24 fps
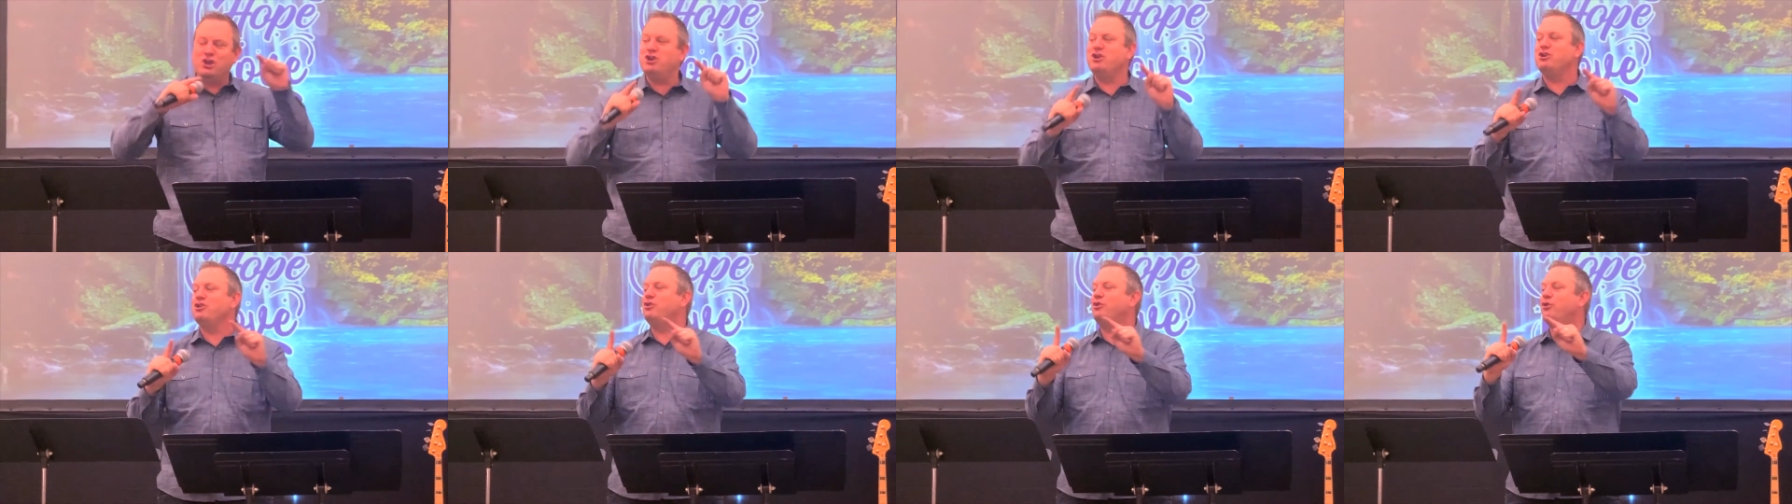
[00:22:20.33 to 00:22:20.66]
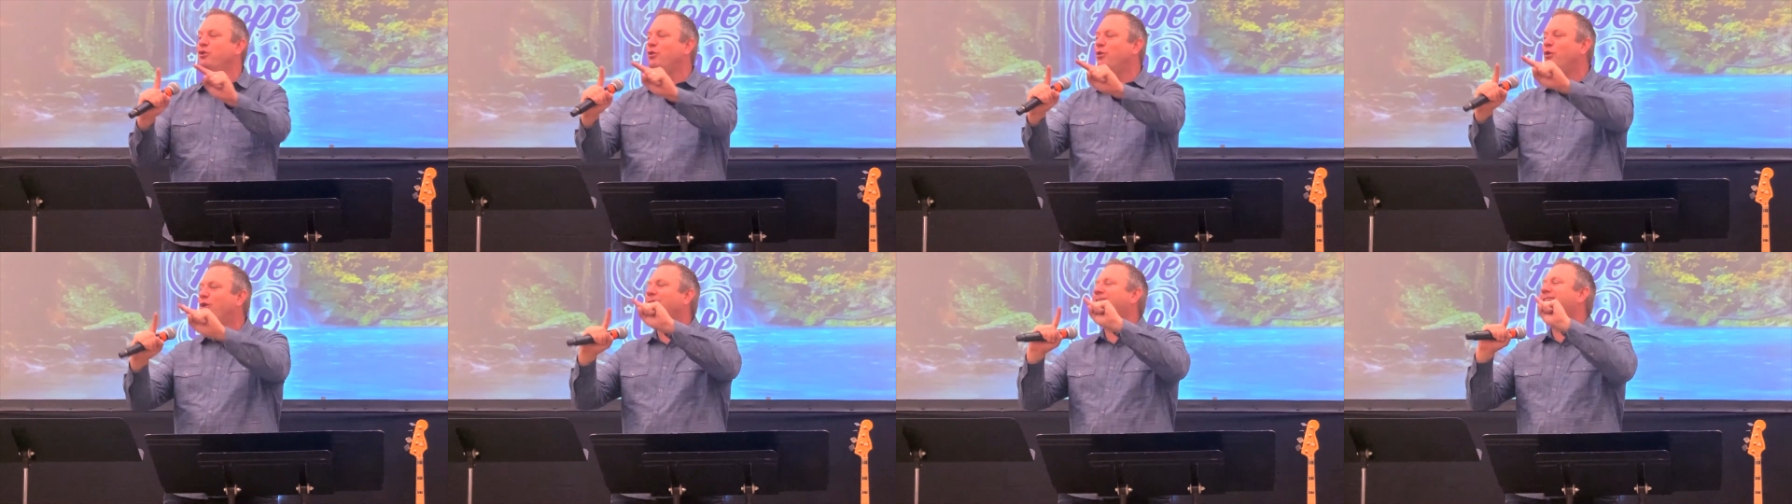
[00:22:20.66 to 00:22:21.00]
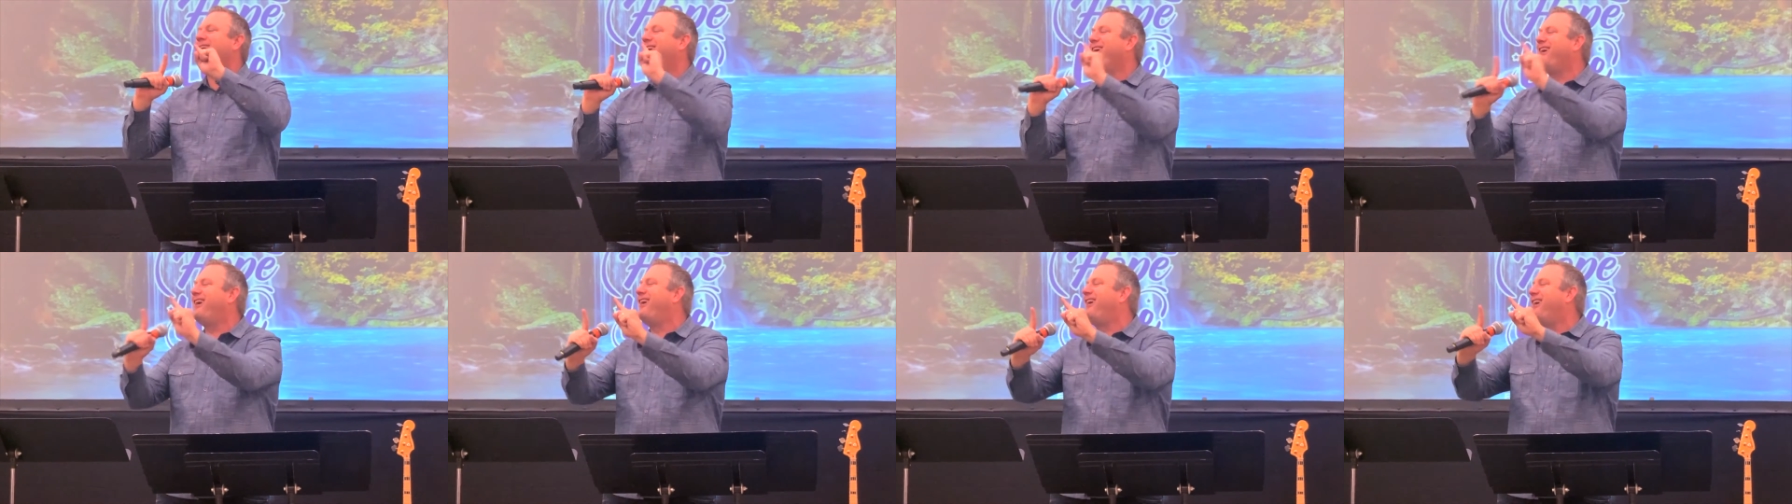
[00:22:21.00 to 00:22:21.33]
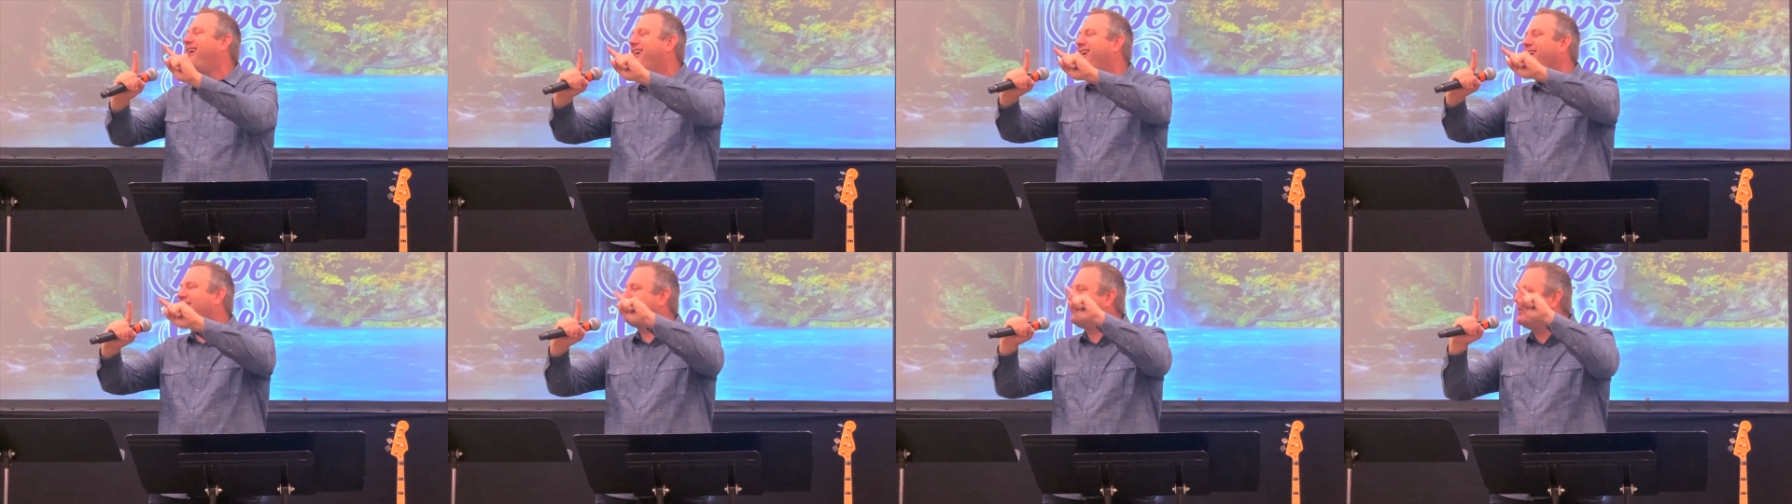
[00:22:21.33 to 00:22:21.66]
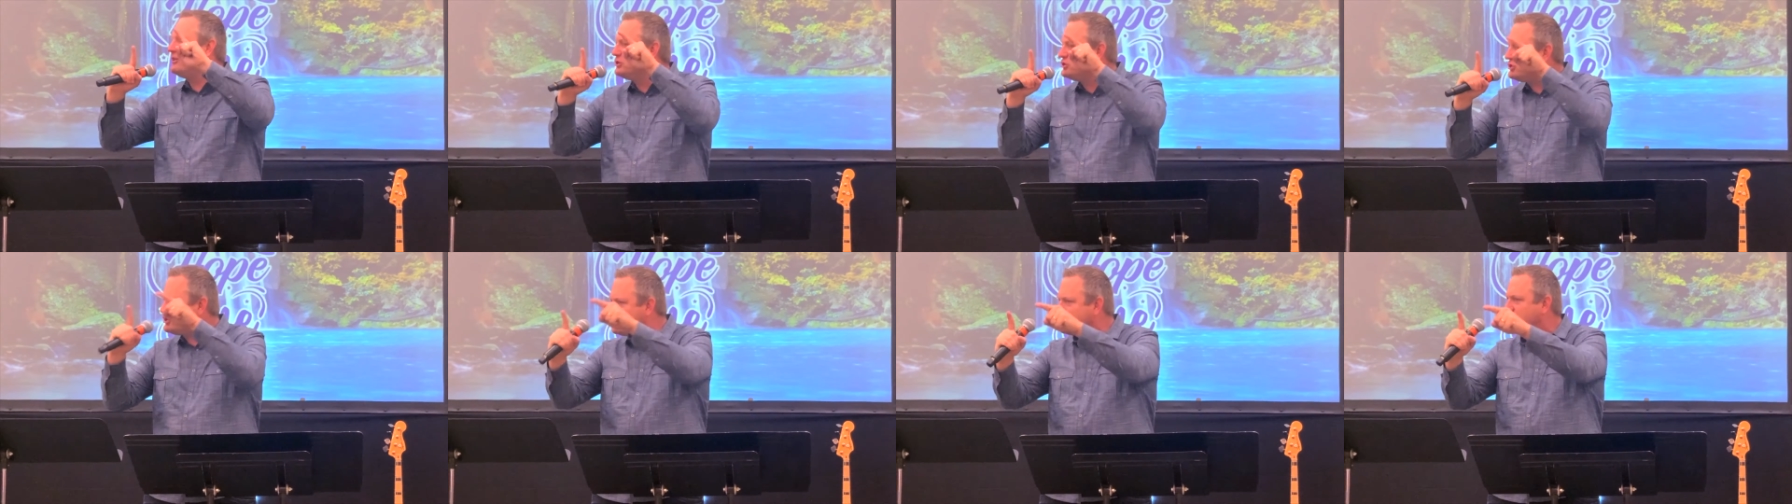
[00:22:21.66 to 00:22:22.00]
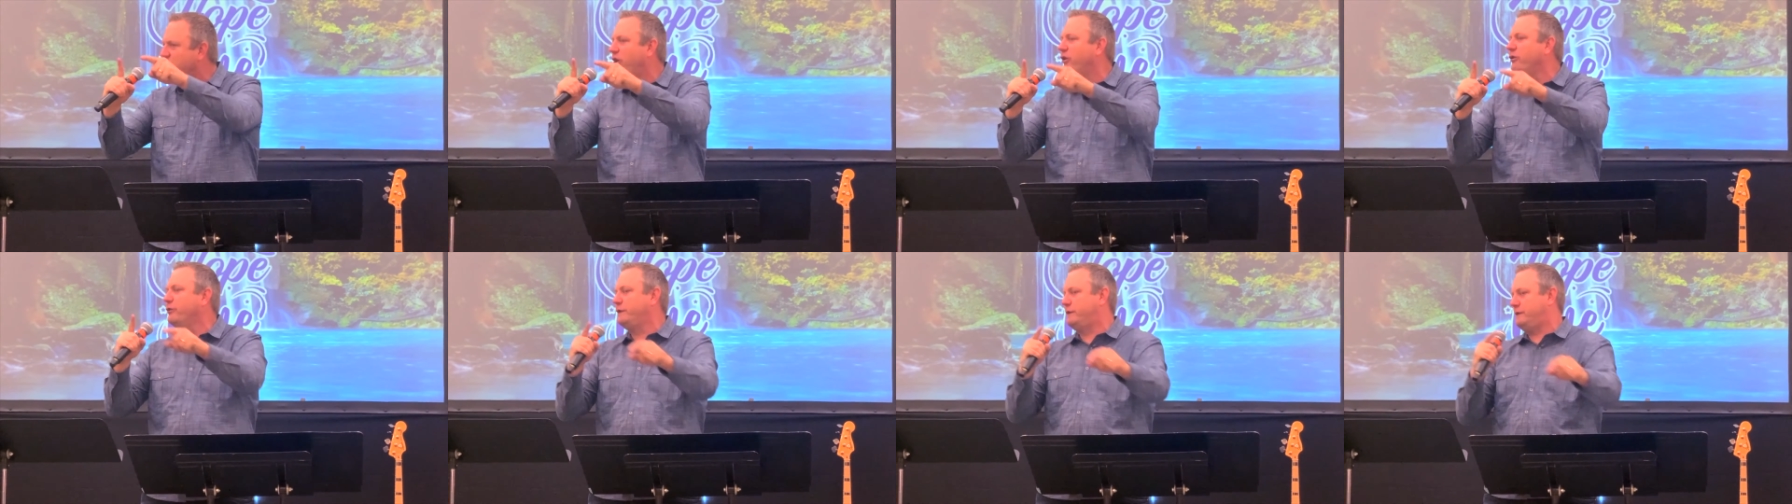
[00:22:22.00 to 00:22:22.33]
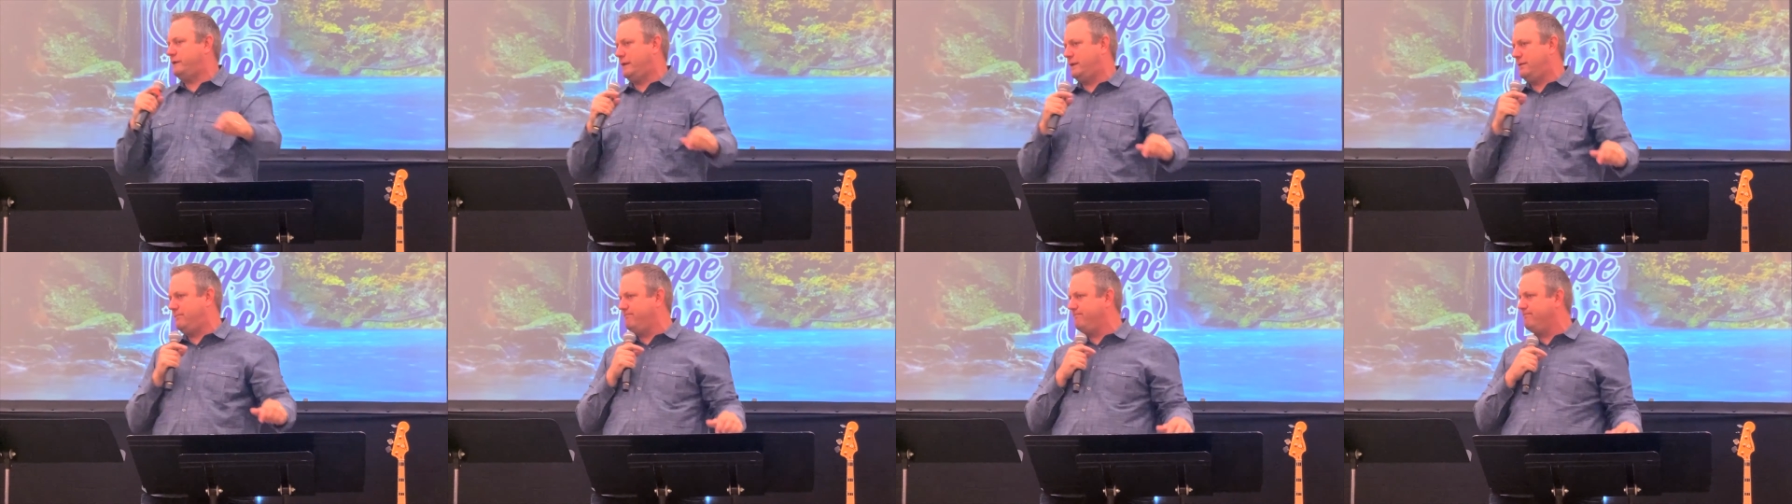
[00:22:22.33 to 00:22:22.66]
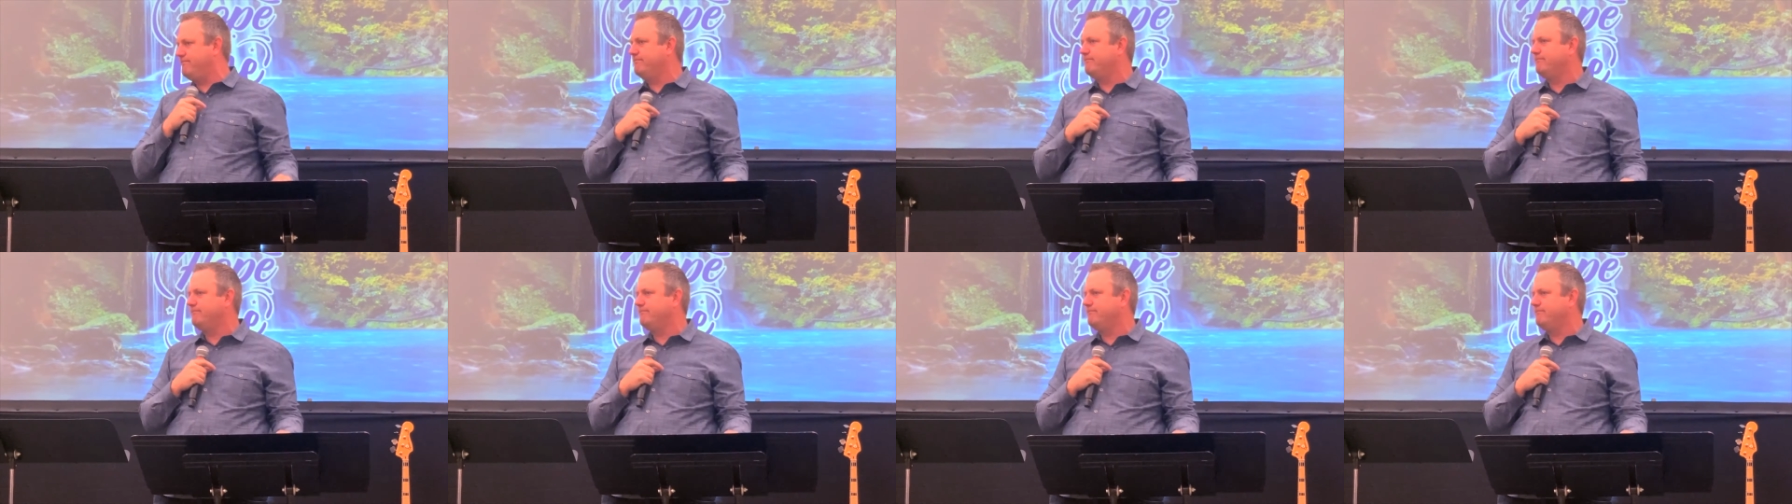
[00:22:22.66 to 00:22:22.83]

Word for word: You are chosen.